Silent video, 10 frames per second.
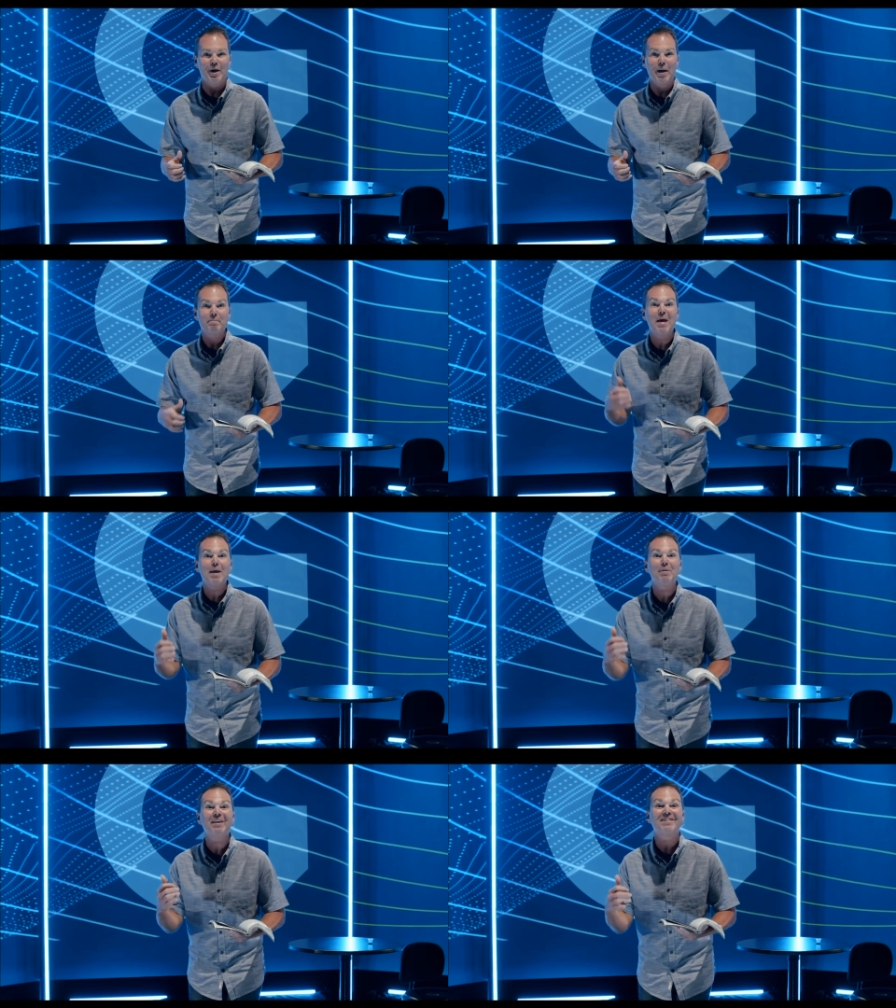
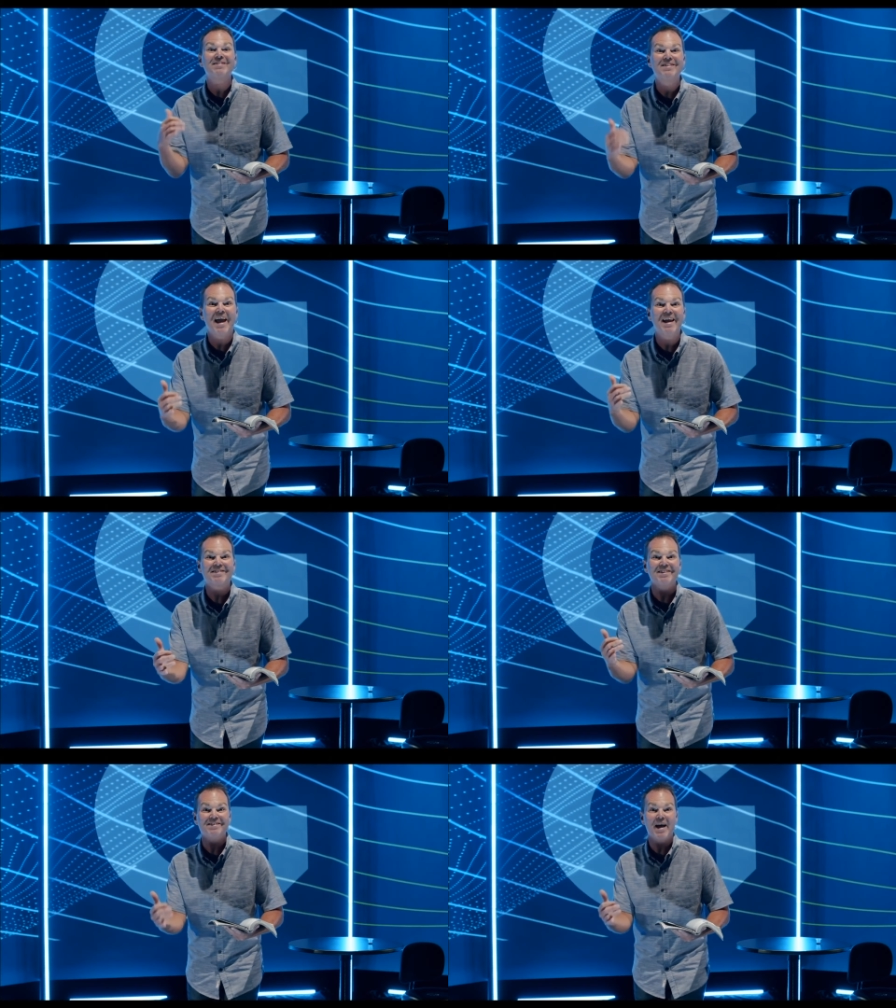is
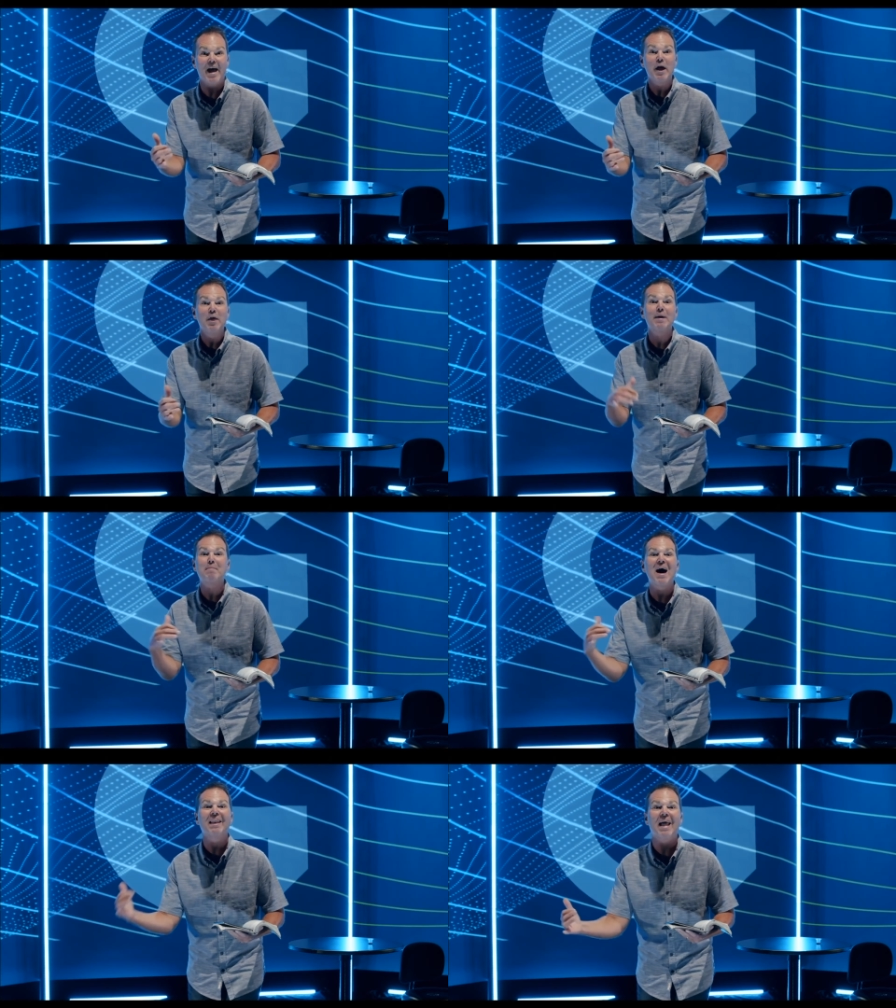the day that
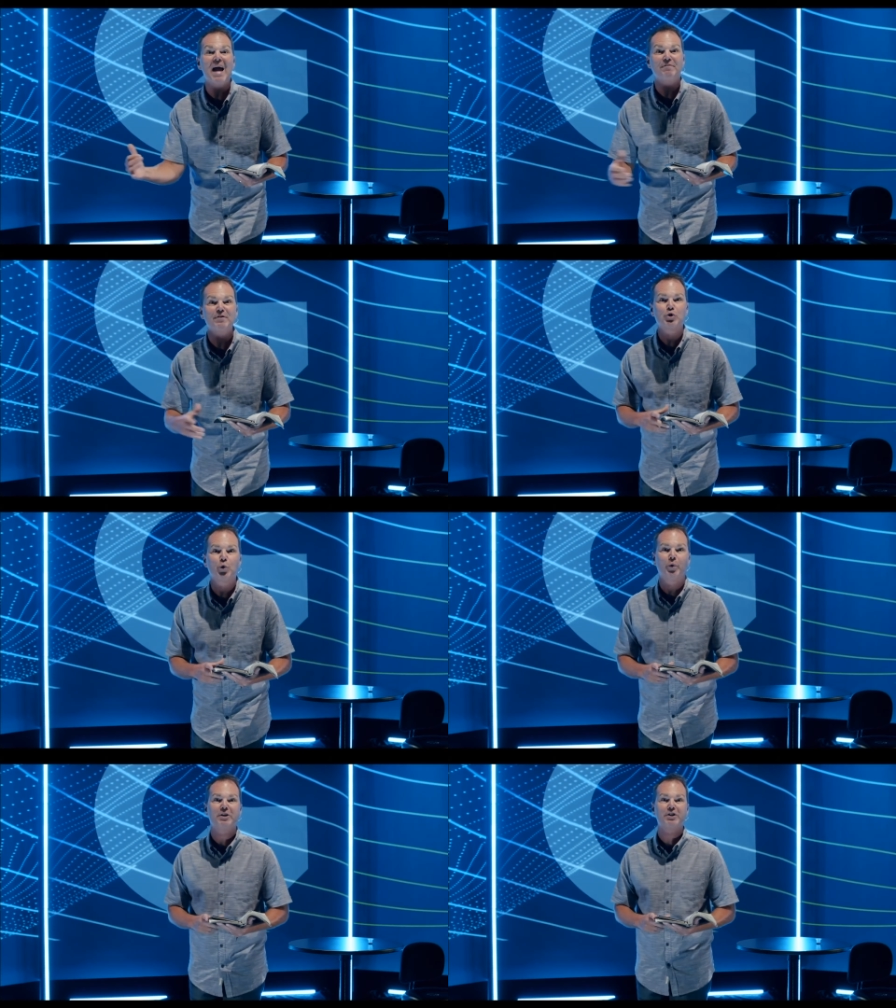my life is
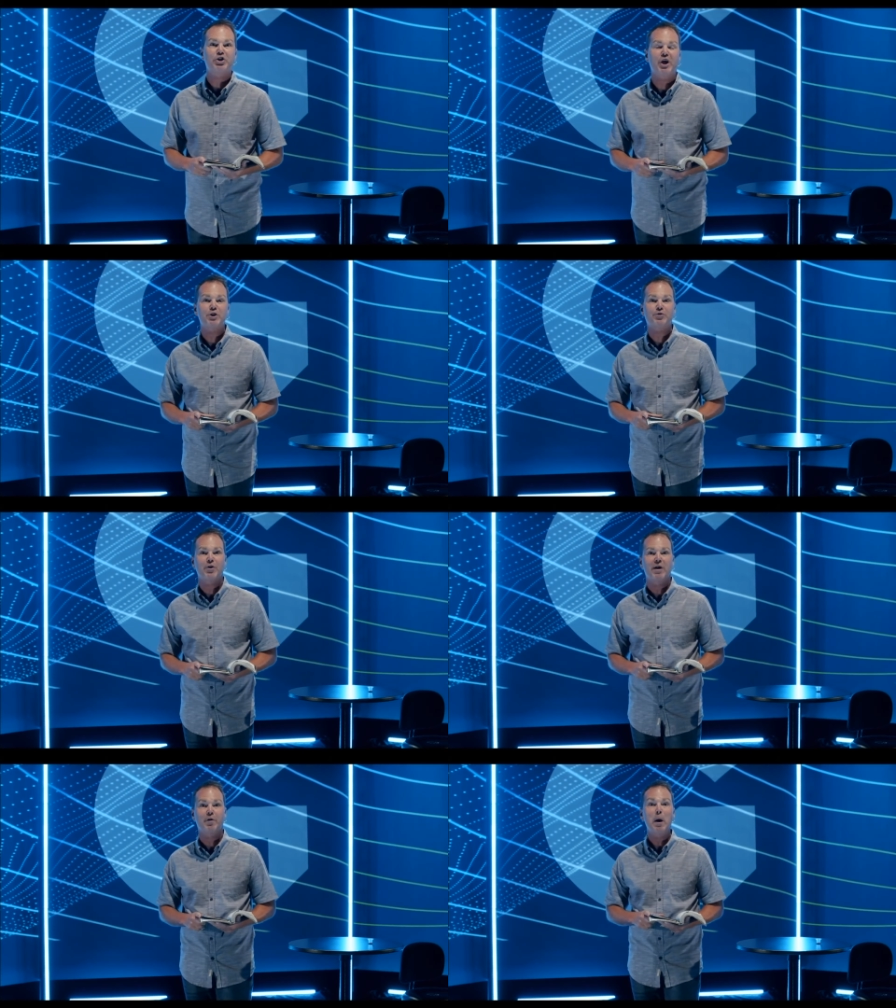going to change
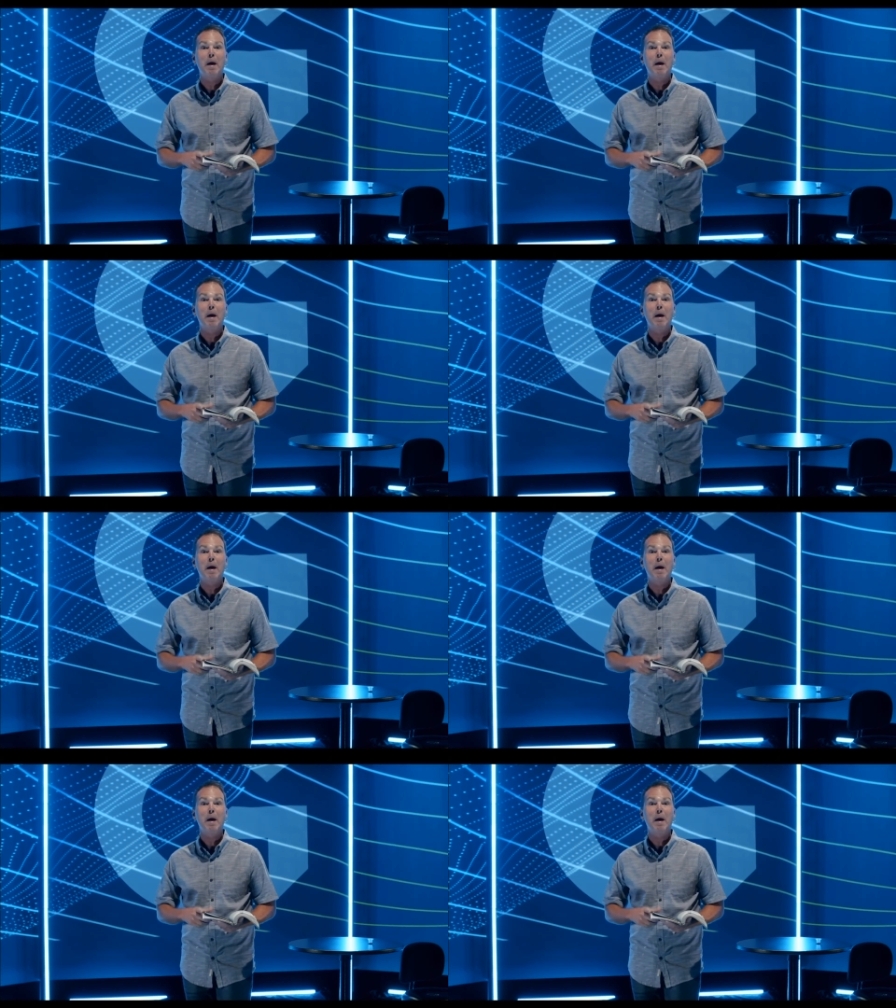forever.